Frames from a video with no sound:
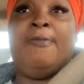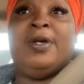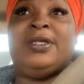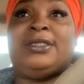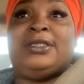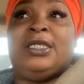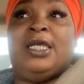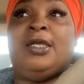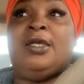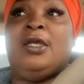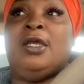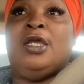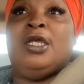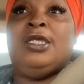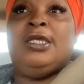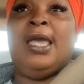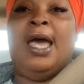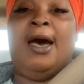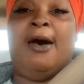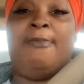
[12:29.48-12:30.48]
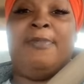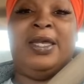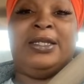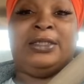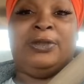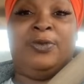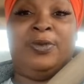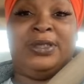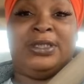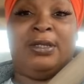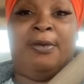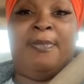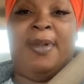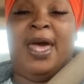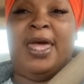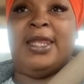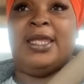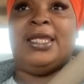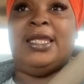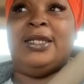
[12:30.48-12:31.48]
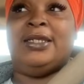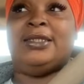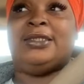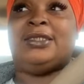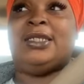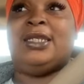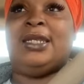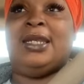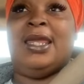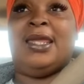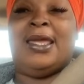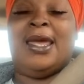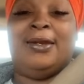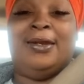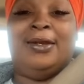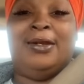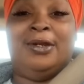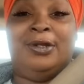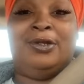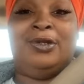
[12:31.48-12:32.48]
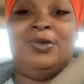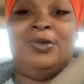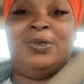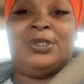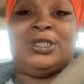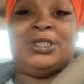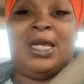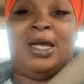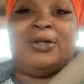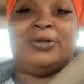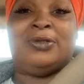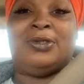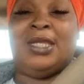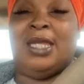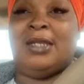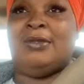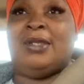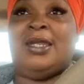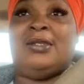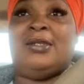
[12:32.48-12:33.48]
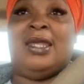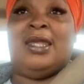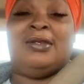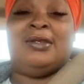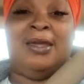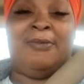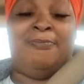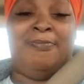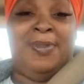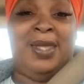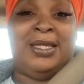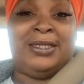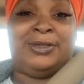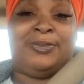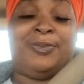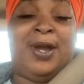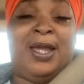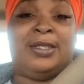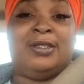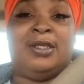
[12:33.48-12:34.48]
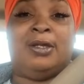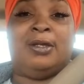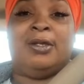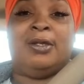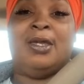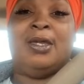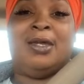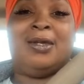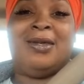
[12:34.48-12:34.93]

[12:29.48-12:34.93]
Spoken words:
But see, y'all messing with somebody innocent. It ain't got nothing to do with y'all's, that mess right there.